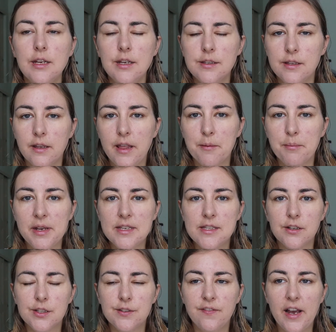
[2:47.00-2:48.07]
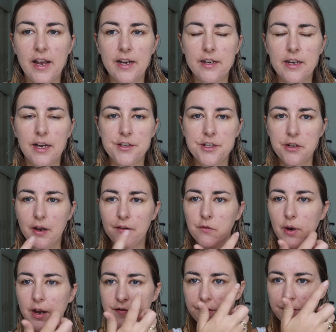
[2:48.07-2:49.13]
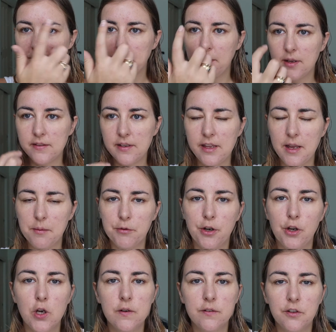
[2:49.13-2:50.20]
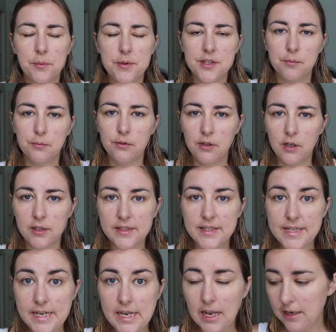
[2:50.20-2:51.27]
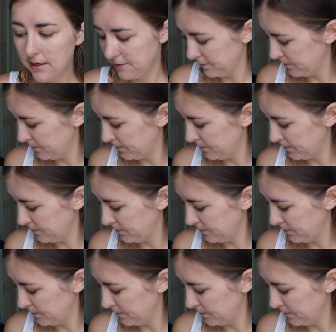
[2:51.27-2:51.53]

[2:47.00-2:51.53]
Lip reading: So that base looks fine. I do have quite a few spots here that I'm going to cover up with some concealer.